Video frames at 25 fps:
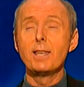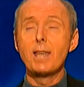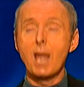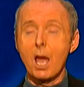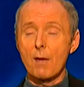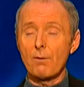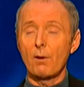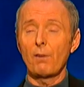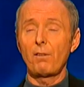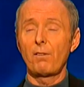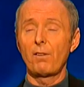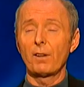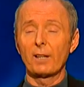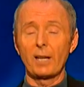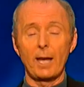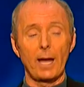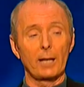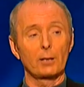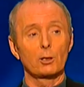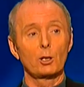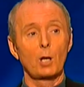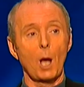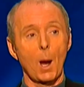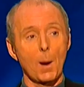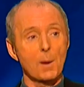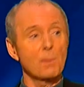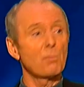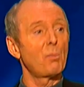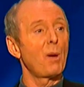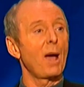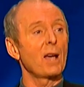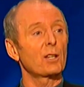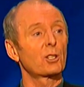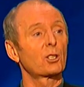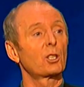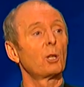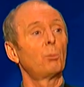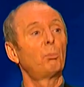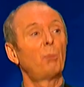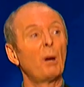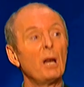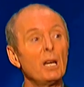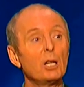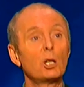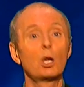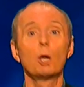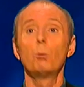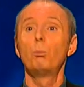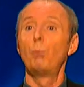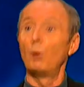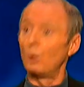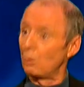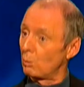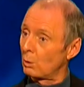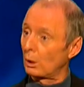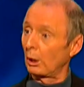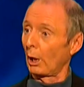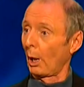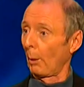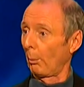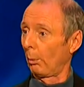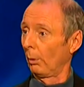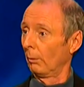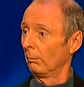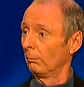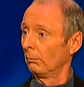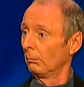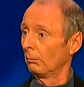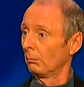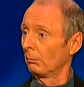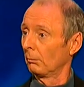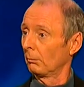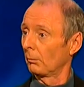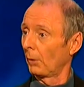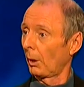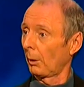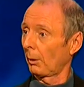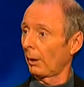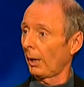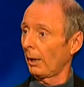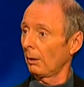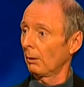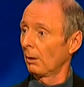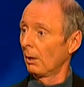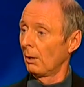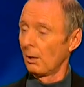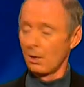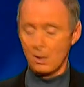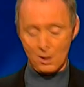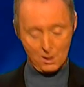never forget going past the Peekaboo Club. Okay,